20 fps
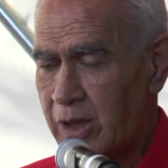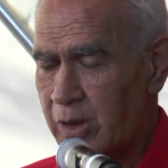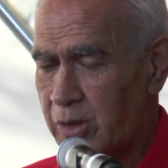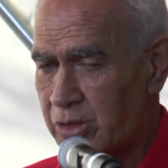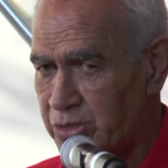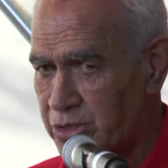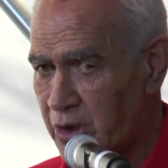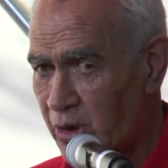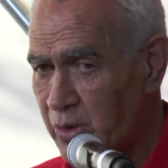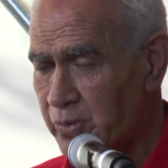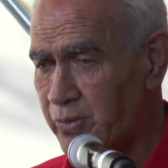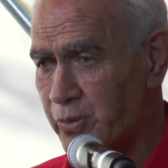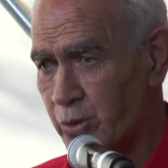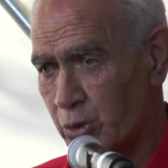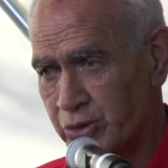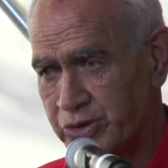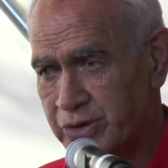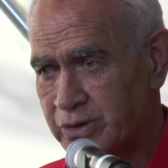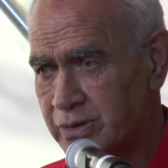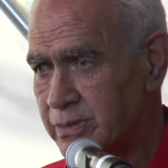And don't
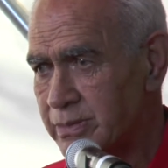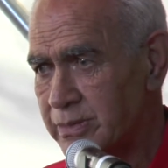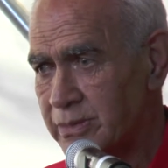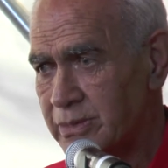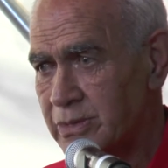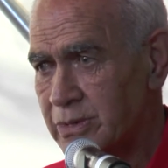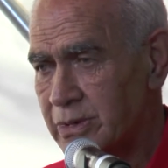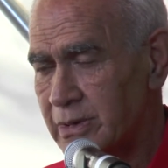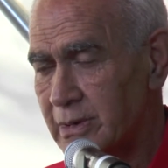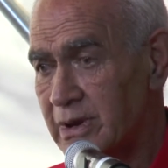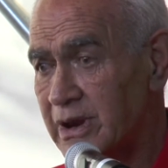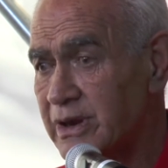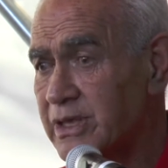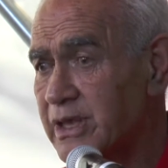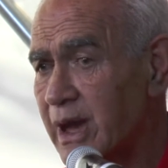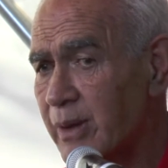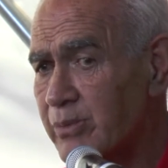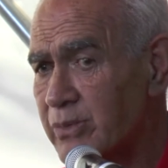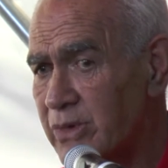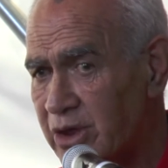force it, let it
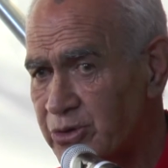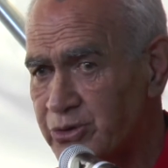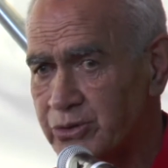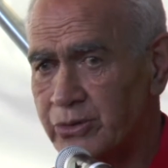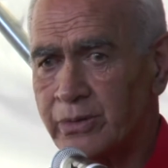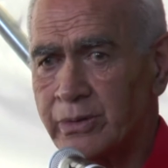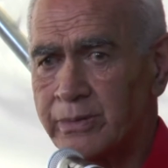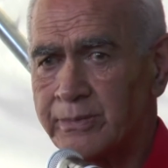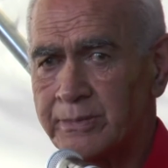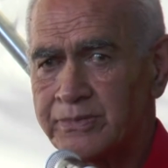come natural.